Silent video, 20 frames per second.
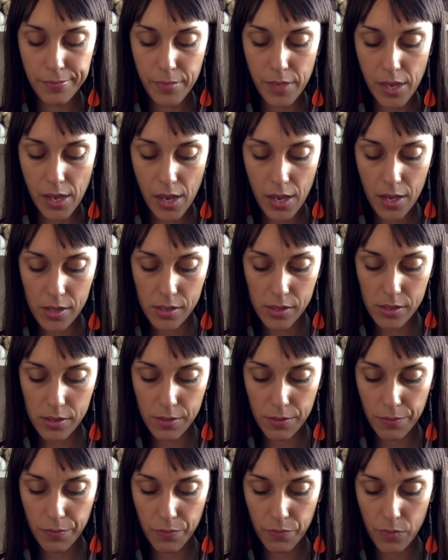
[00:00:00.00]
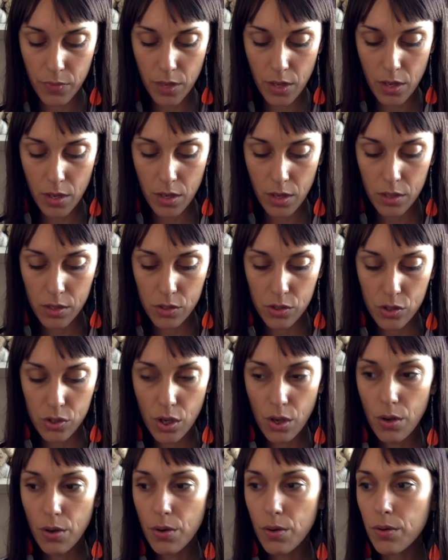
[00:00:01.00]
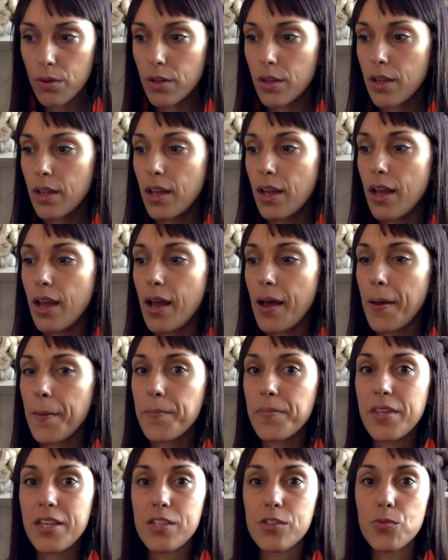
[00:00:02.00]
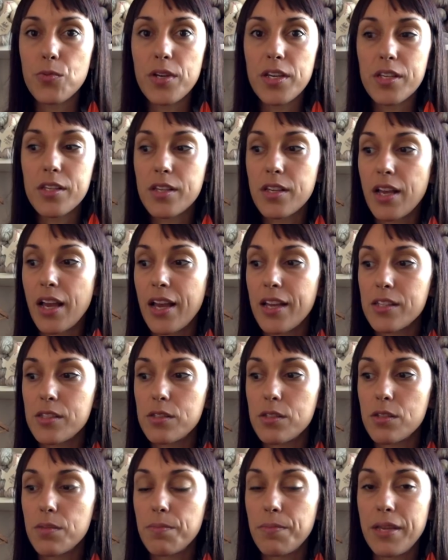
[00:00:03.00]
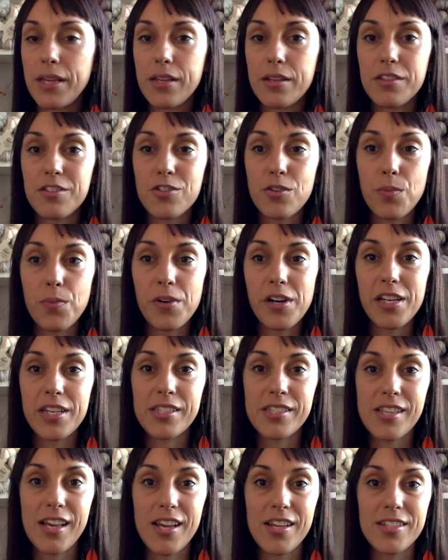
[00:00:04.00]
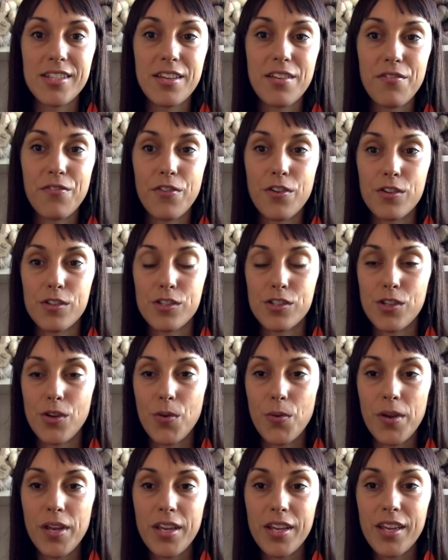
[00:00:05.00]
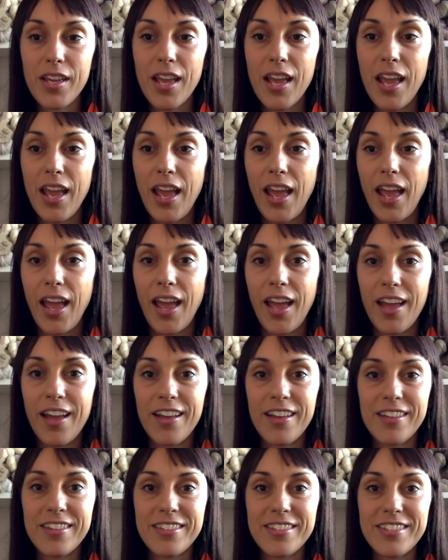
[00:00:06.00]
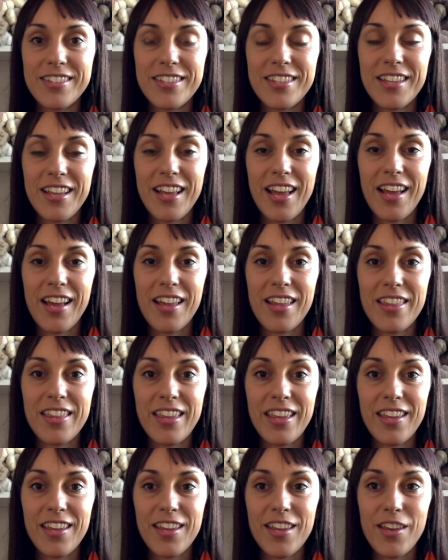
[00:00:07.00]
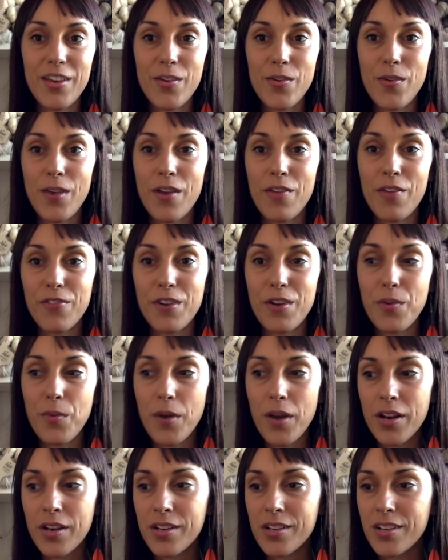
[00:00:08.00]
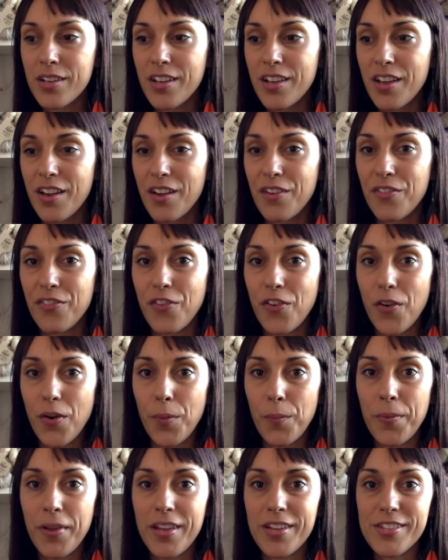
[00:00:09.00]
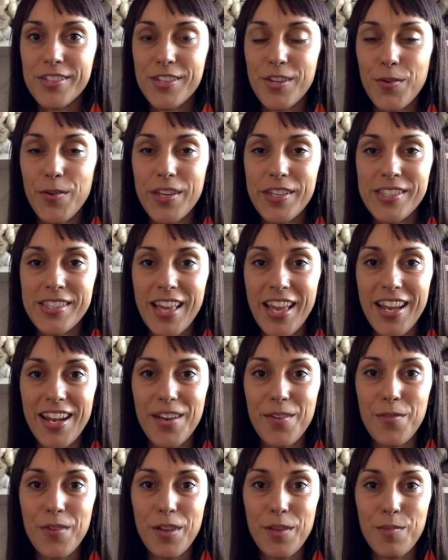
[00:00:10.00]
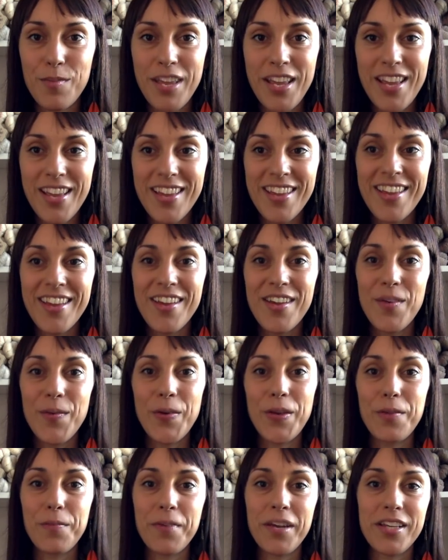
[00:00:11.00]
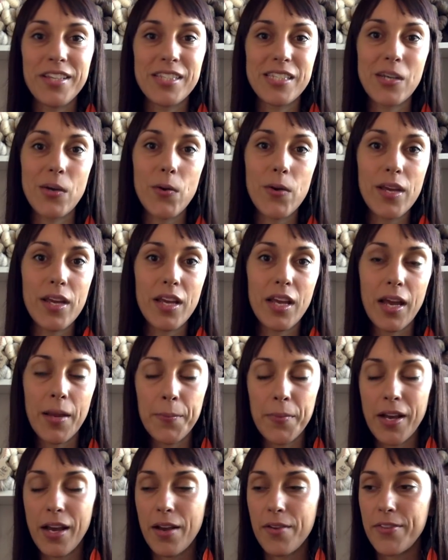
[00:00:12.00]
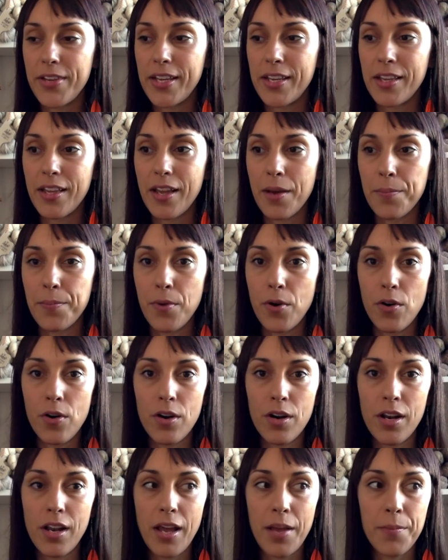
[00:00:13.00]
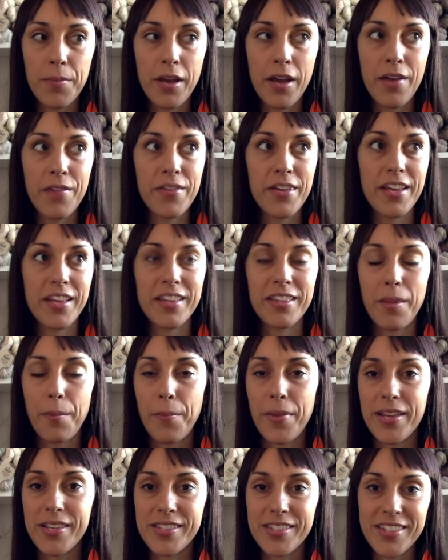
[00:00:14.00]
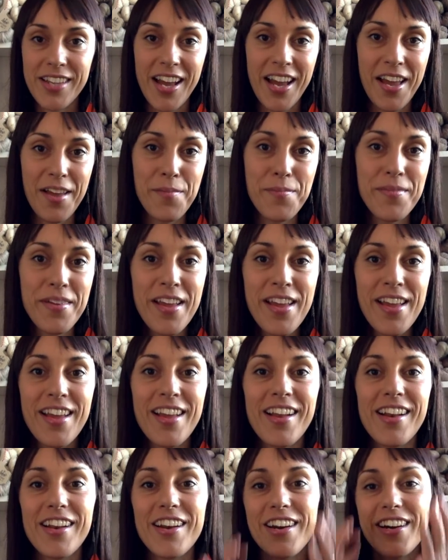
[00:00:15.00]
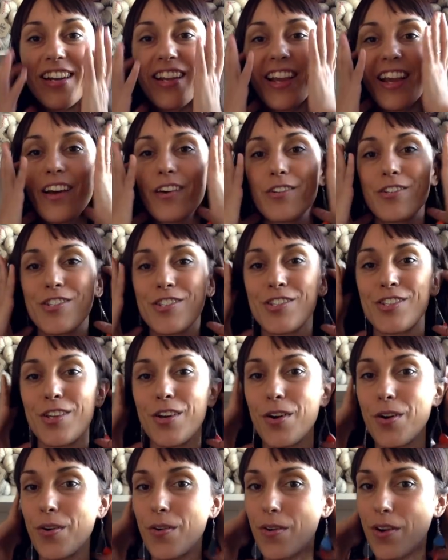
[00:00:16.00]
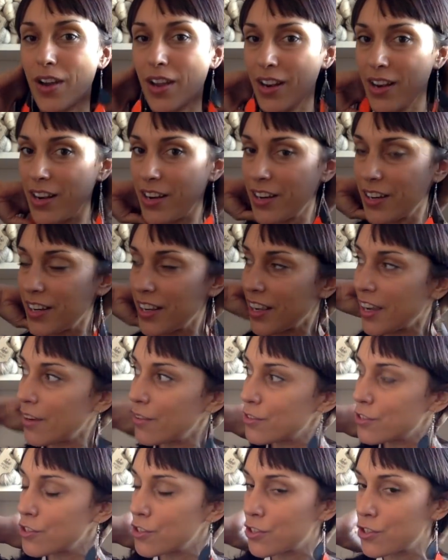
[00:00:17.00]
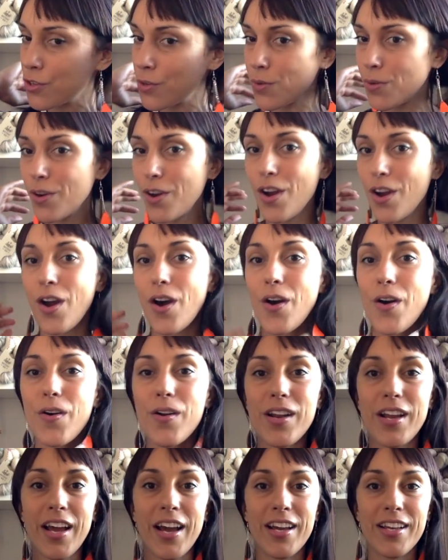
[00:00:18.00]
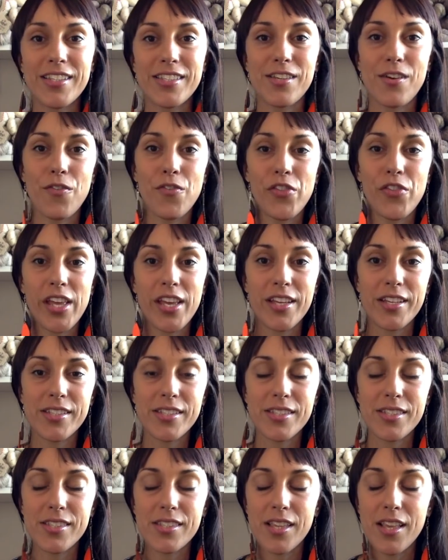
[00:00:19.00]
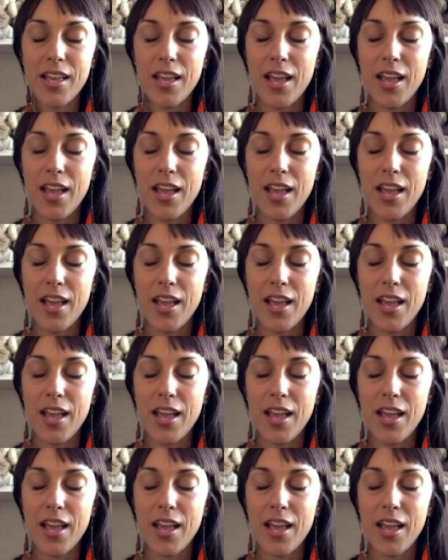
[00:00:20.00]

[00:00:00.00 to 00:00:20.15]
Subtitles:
Yes. So this week has been super exciting for sewing, and thank you everyone for being so excited with me, with my sewing. I'm having a ball. I'm having the best time learning how to sew and learning how to do all kinds of things.